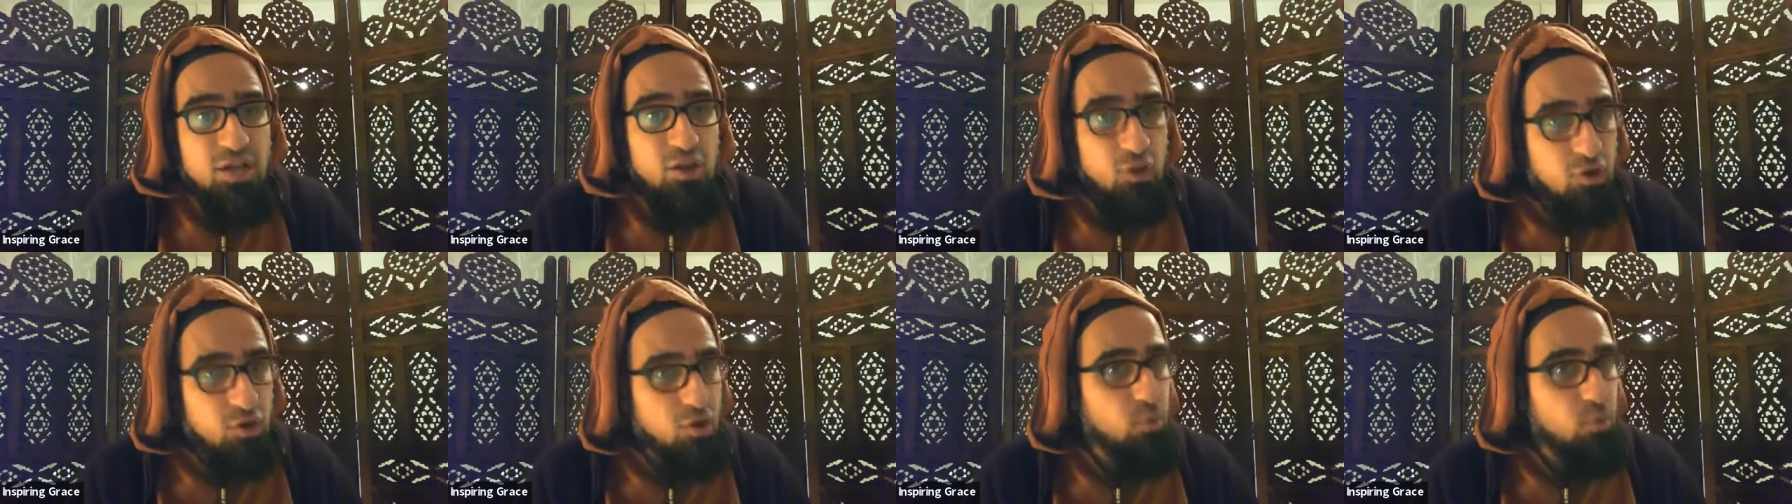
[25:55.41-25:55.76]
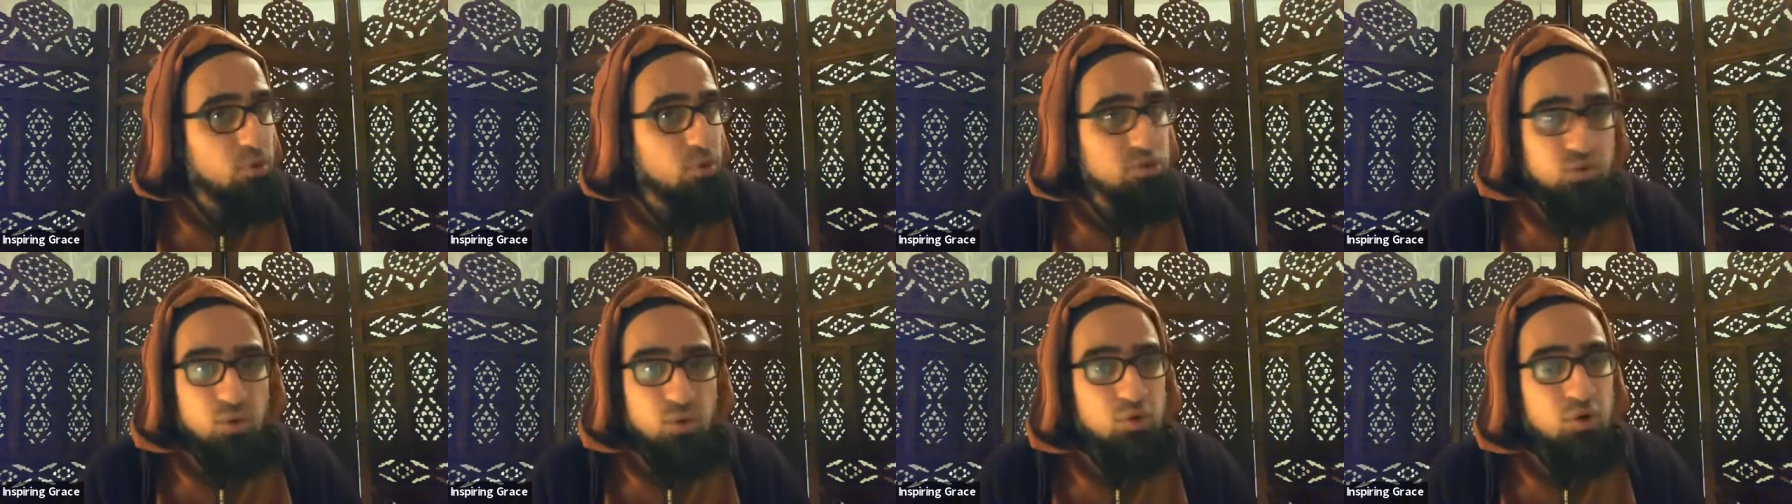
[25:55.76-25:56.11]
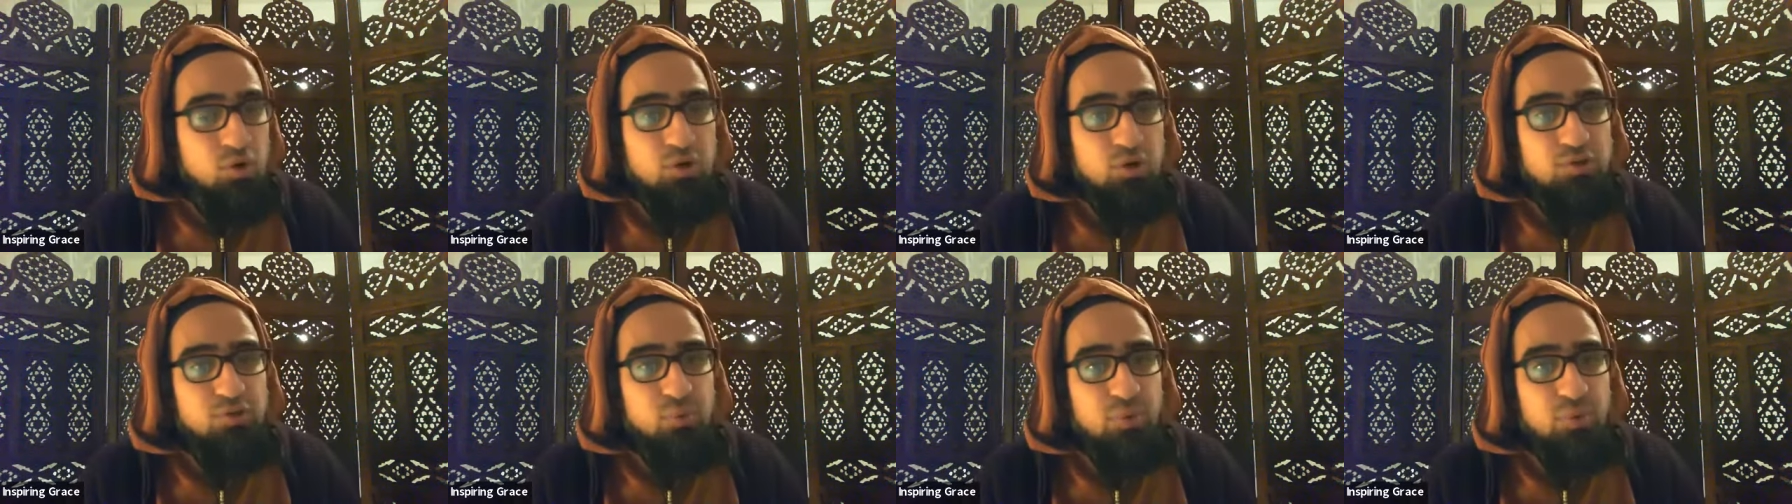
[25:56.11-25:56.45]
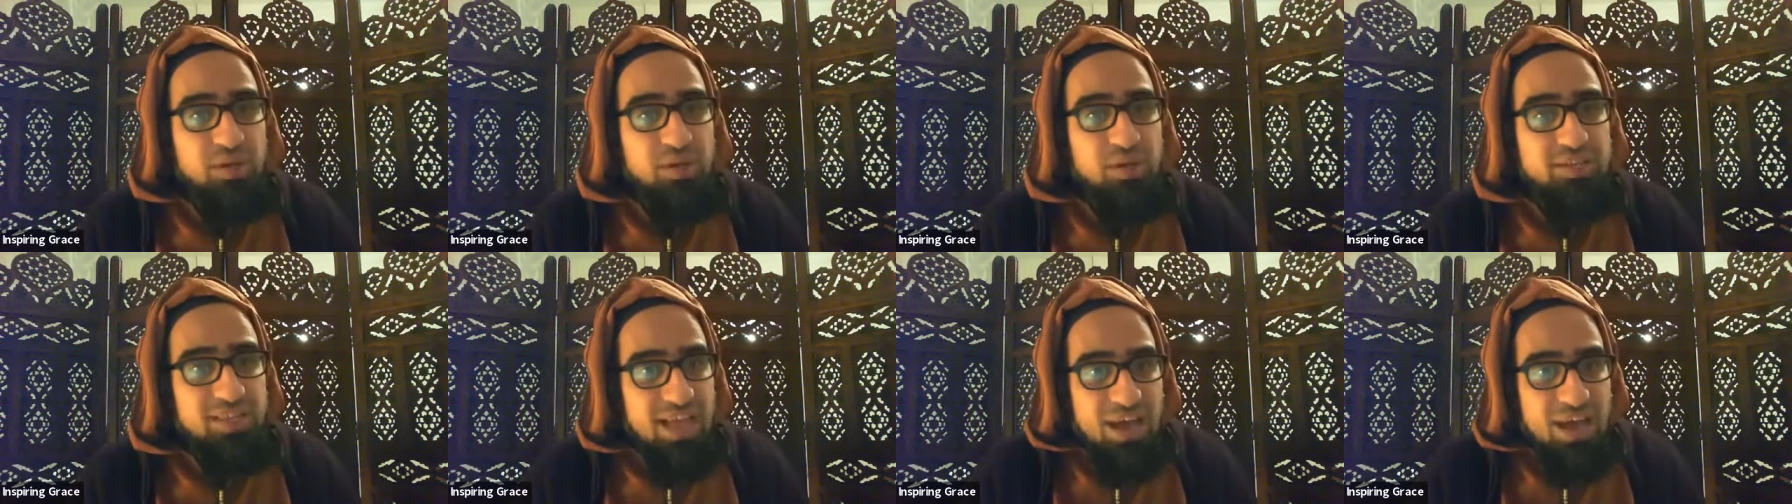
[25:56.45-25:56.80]
Look at what's going on in the
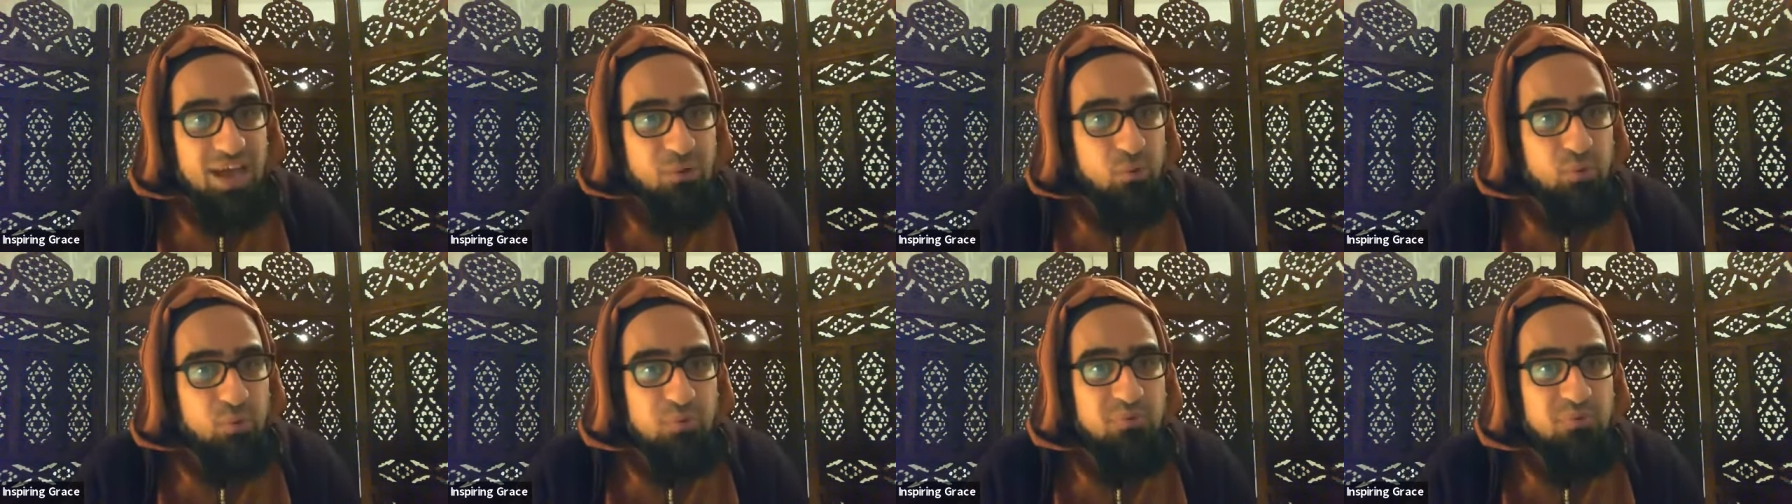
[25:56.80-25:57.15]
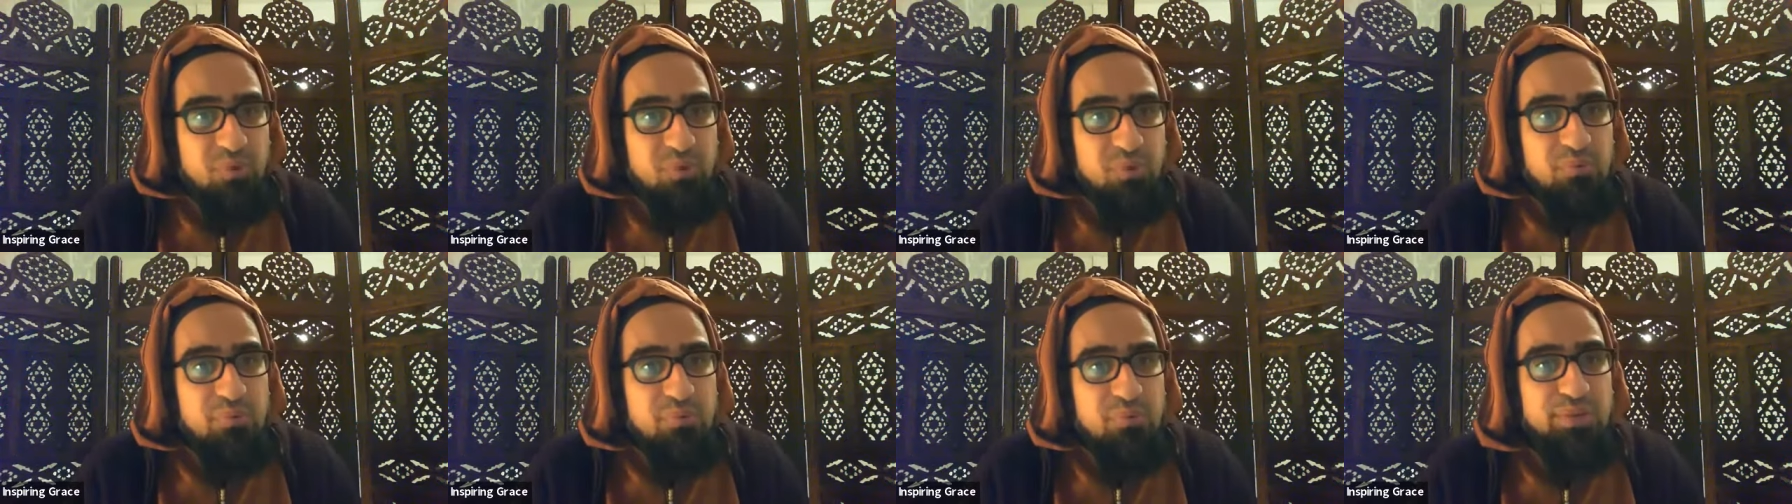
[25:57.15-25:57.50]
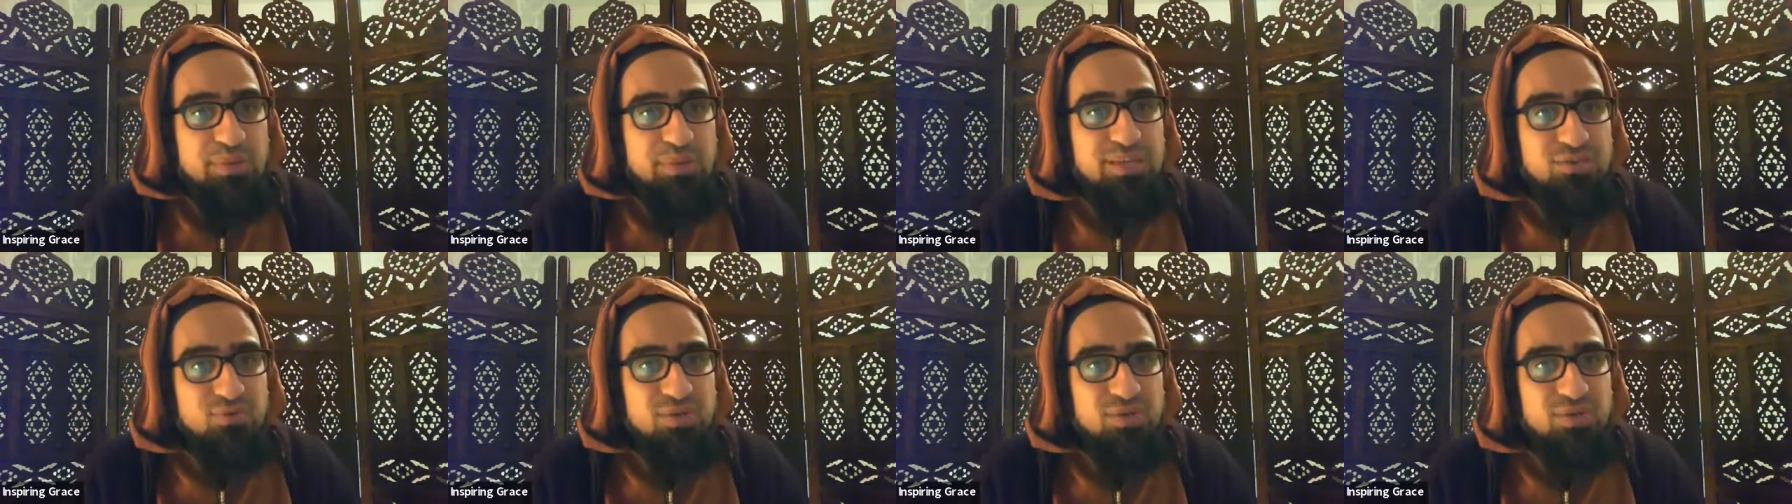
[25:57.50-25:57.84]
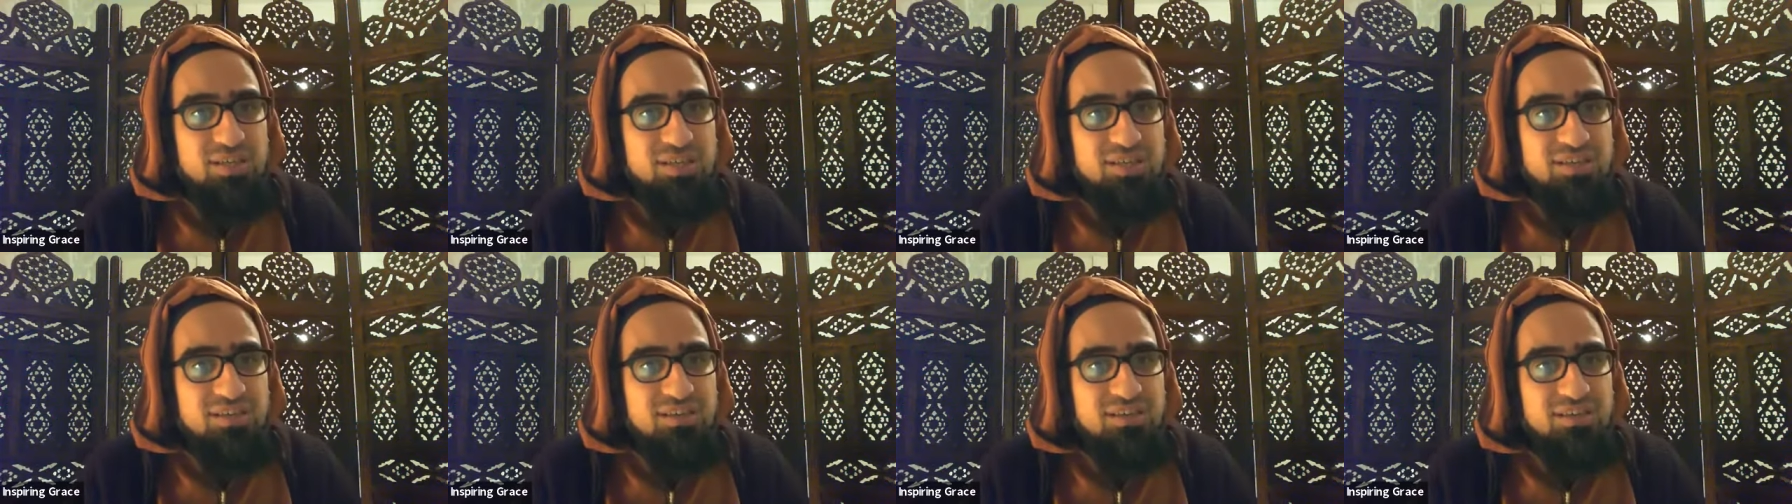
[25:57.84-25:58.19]
world, how women being
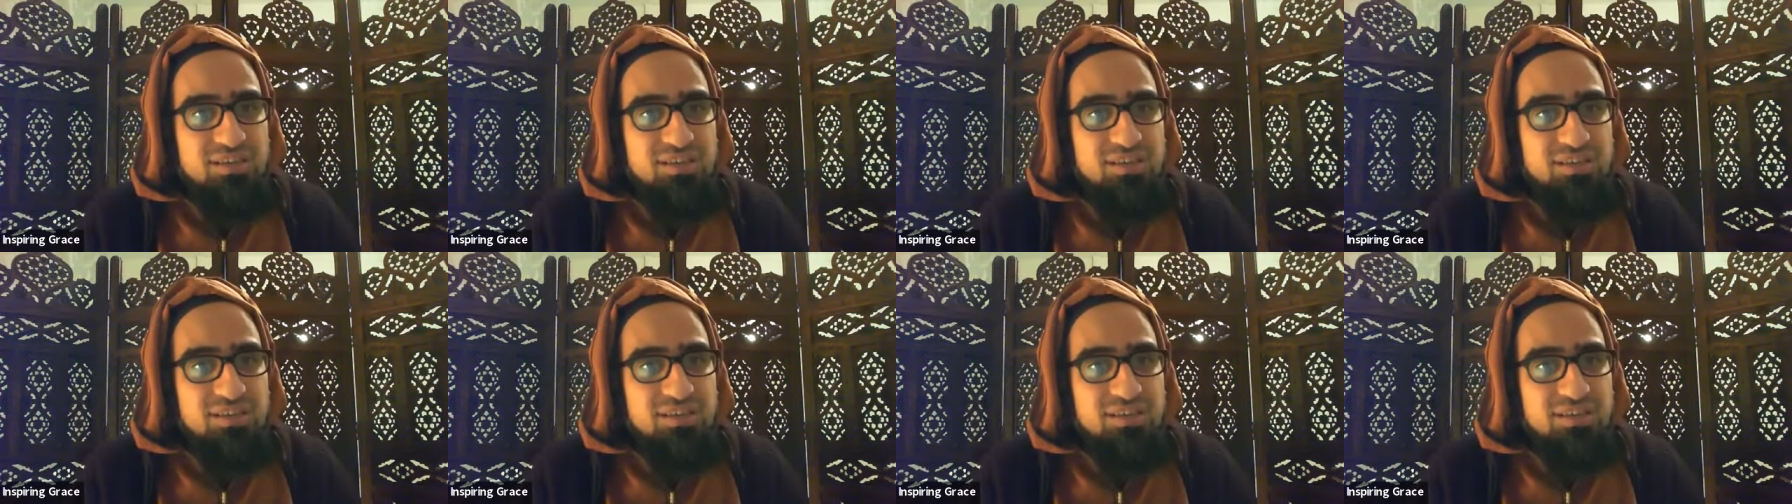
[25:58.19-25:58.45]
treated.